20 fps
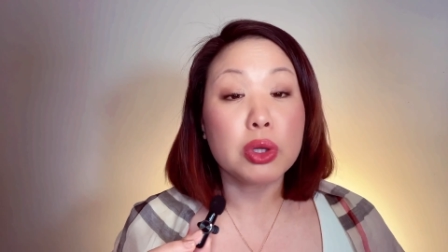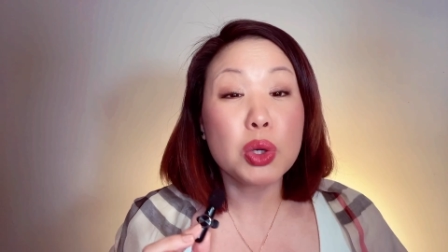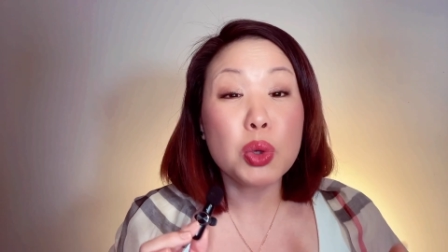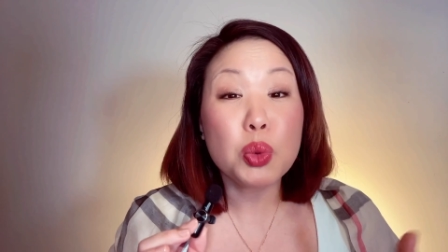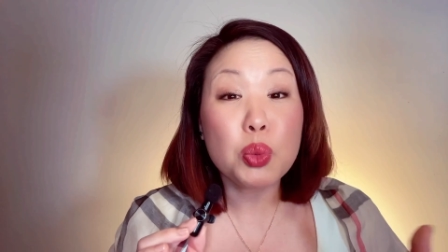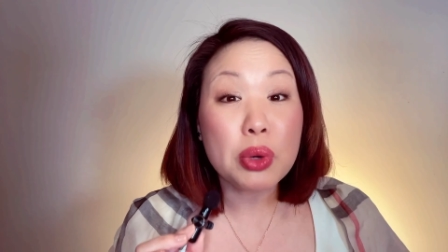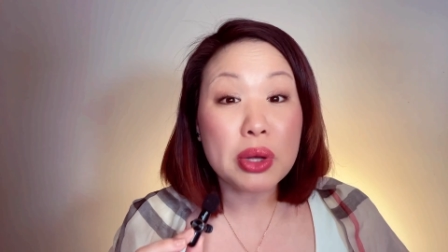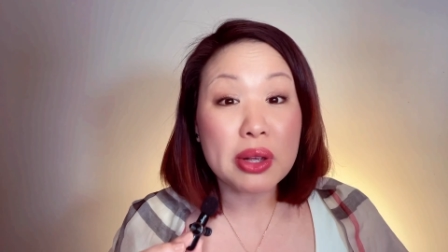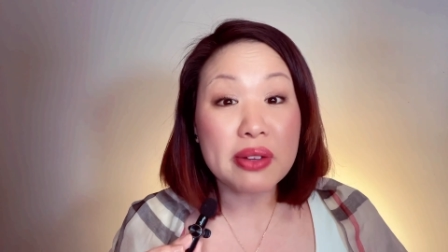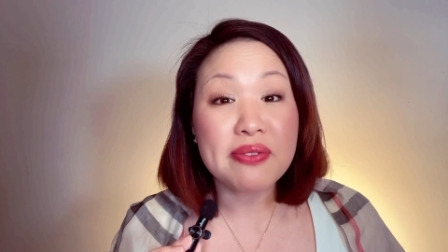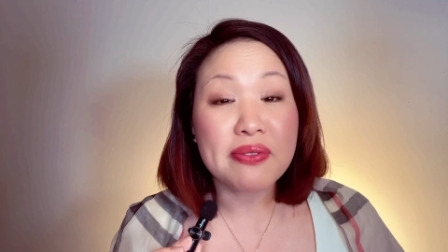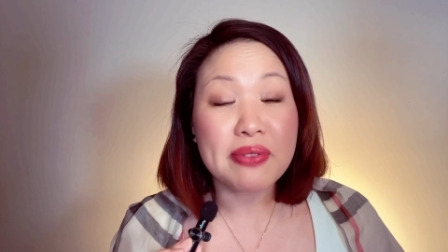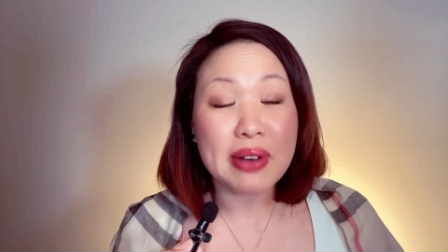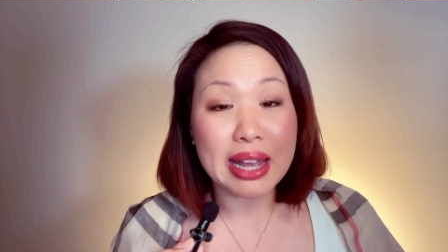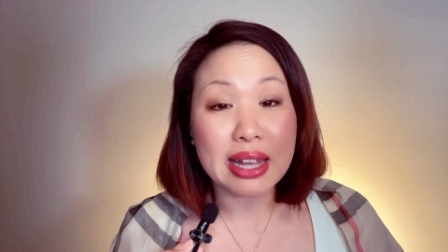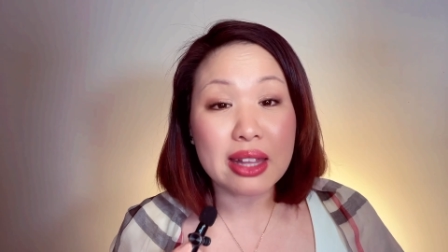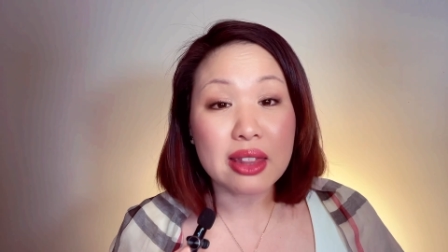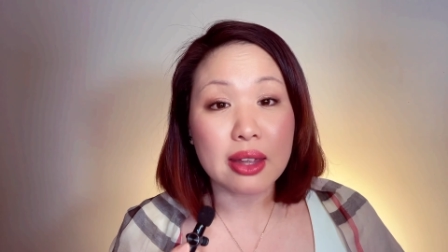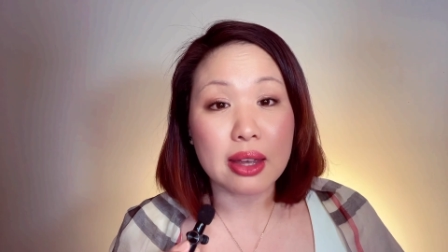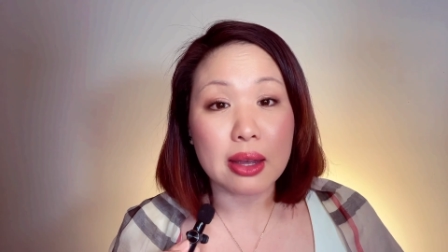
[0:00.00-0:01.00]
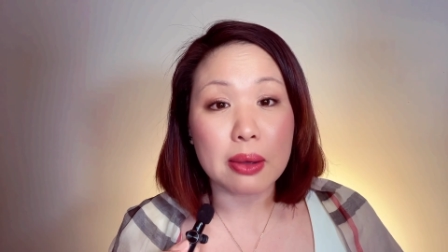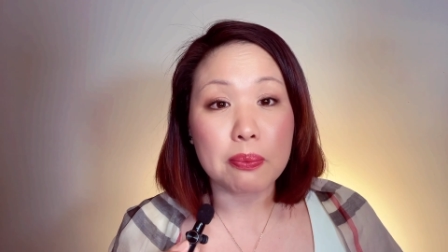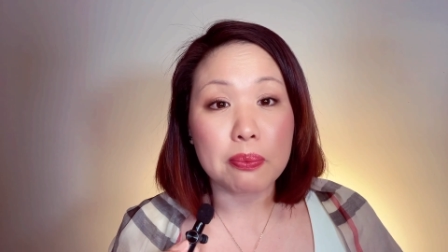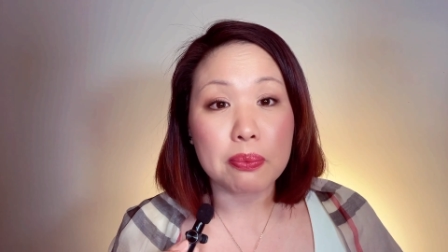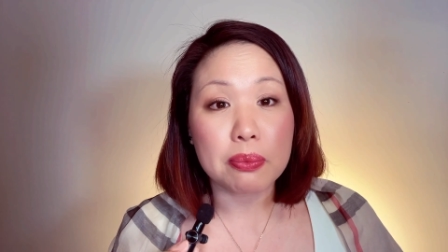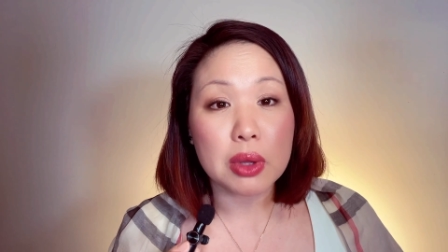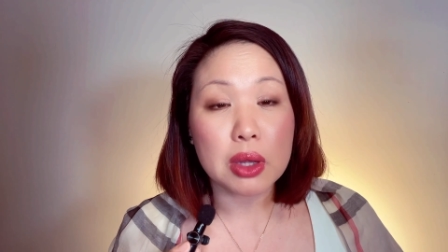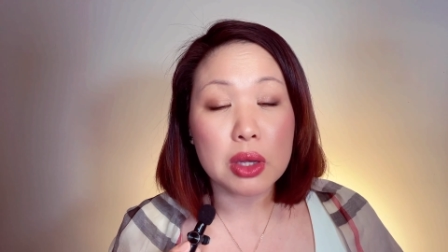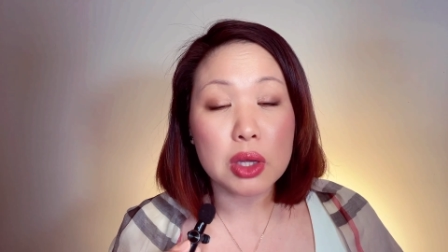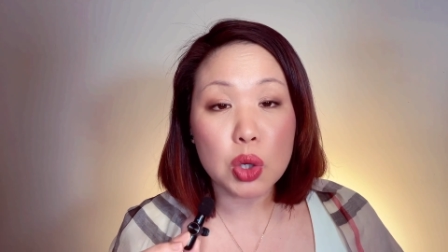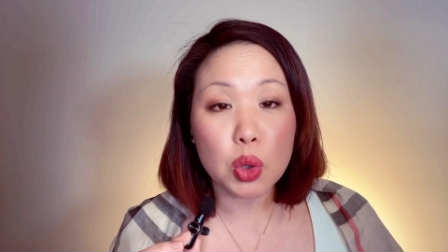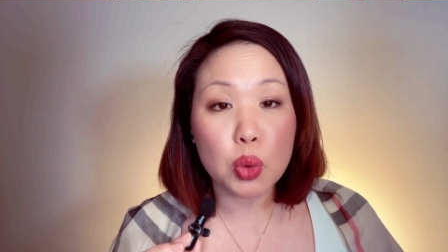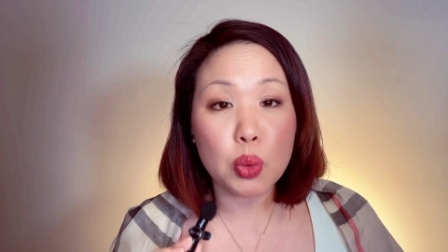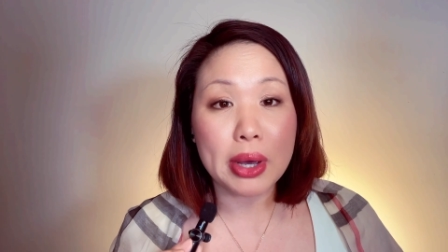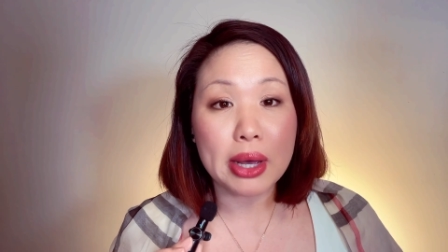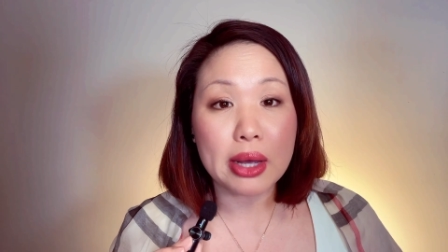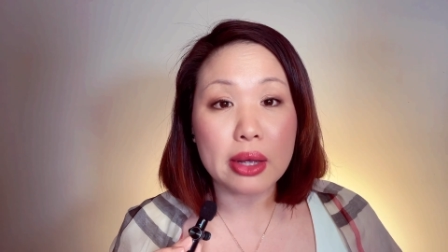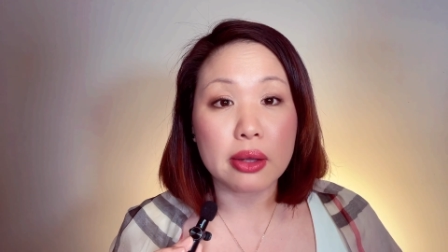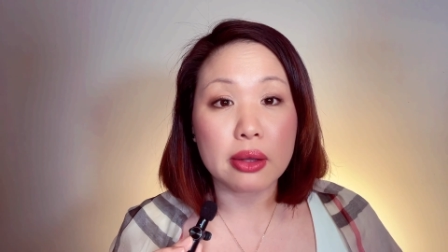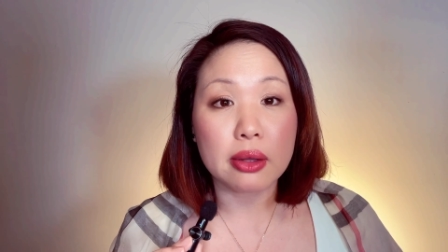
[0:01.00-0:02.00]
you will find them. You
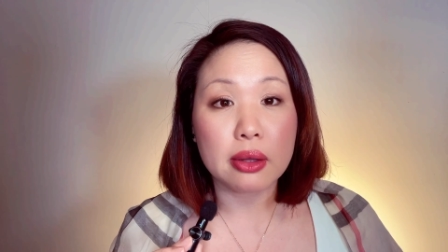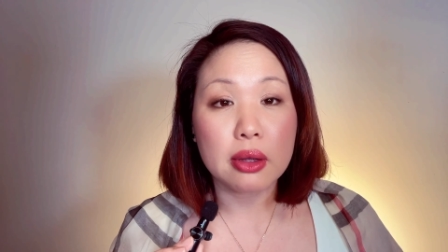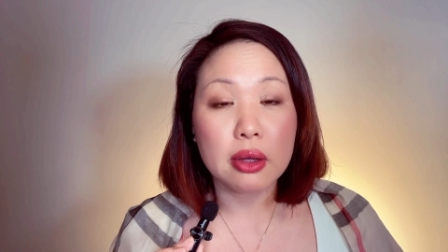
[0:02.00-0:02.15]
will.